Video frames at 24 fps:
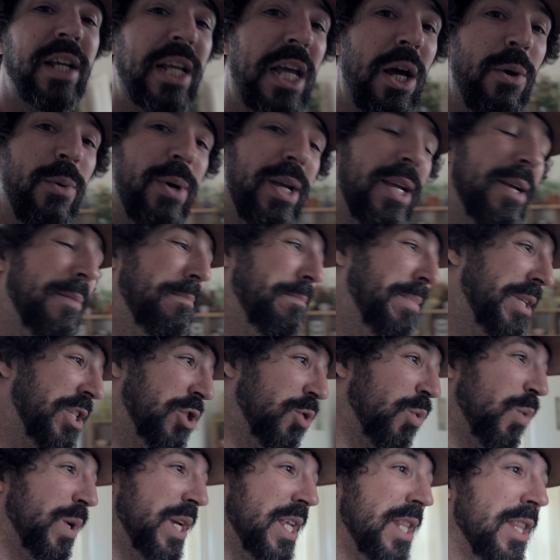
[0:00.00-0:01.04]
going
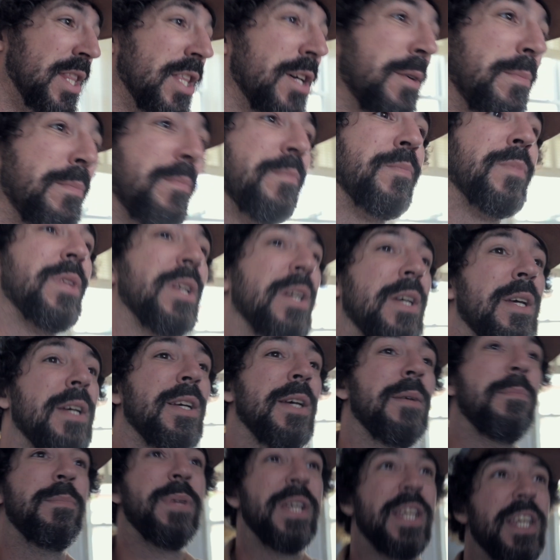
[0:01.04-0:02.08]
between them,
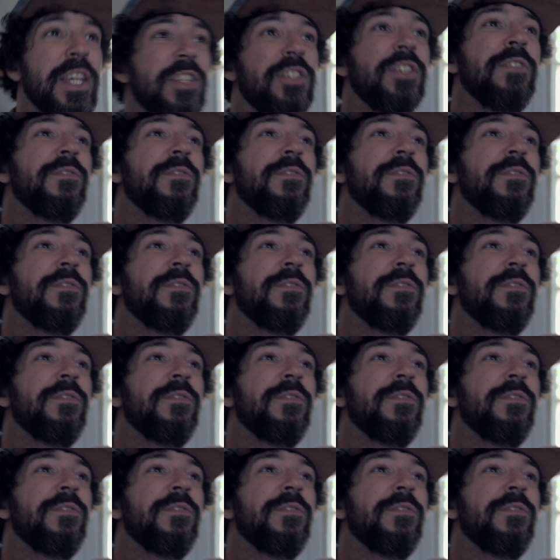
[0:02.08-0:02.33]
because